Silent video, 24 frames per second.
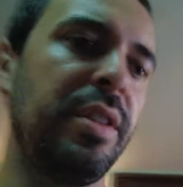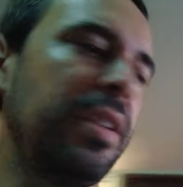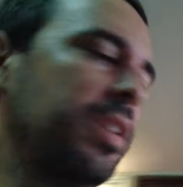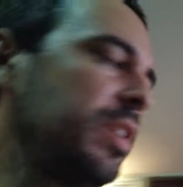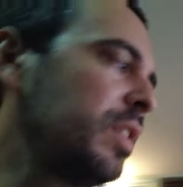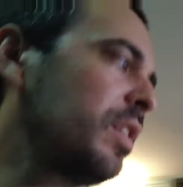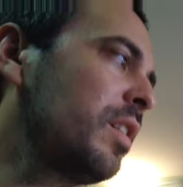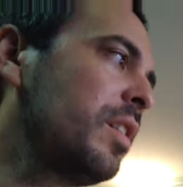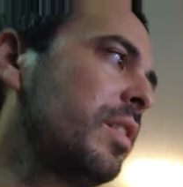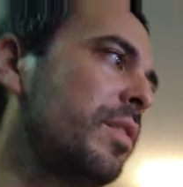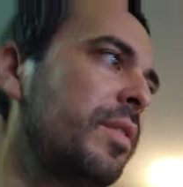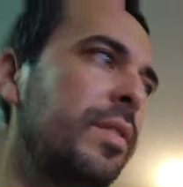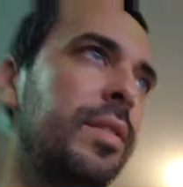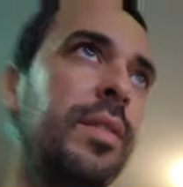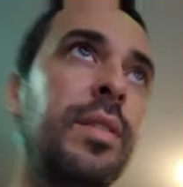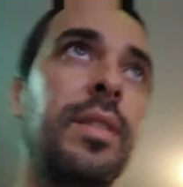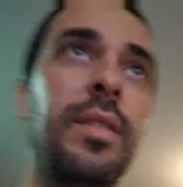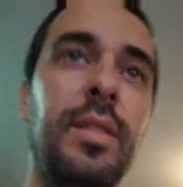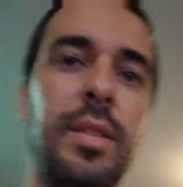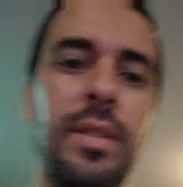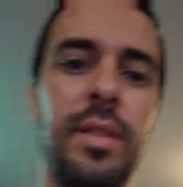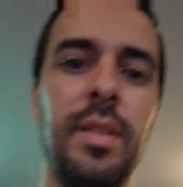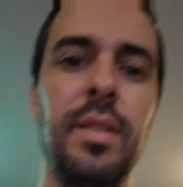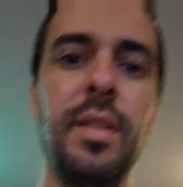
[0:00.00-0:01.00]
the uh,
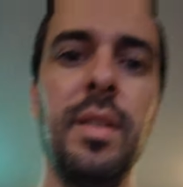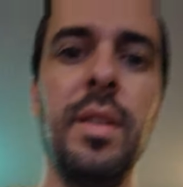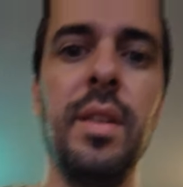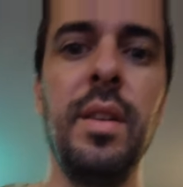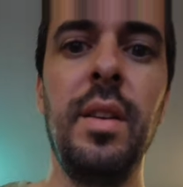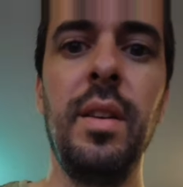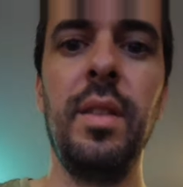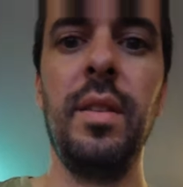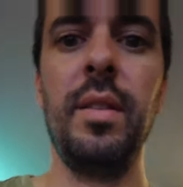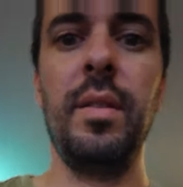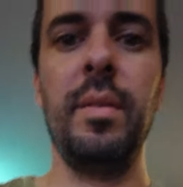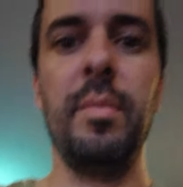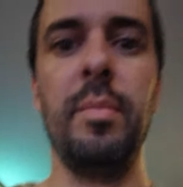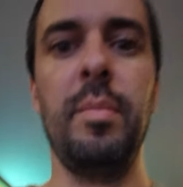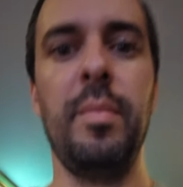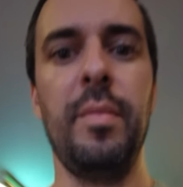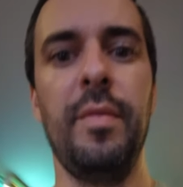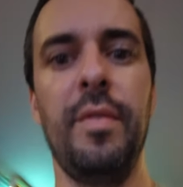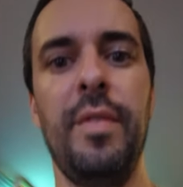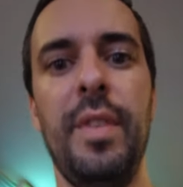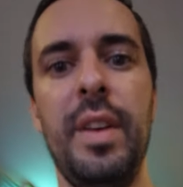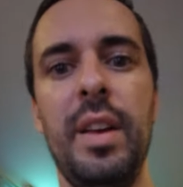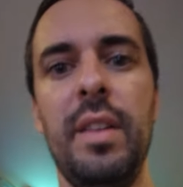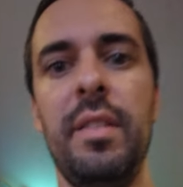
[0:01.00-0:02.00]

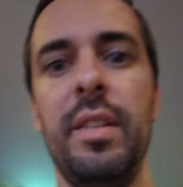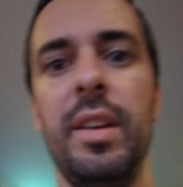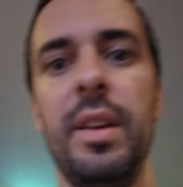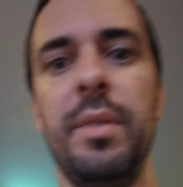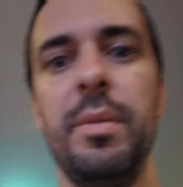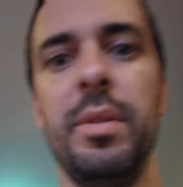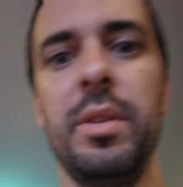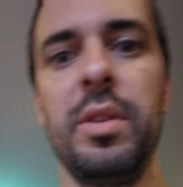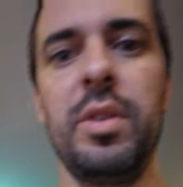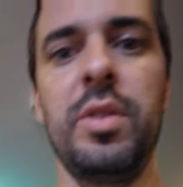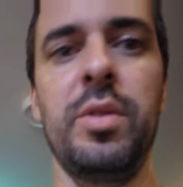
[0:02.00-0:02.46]
ballet real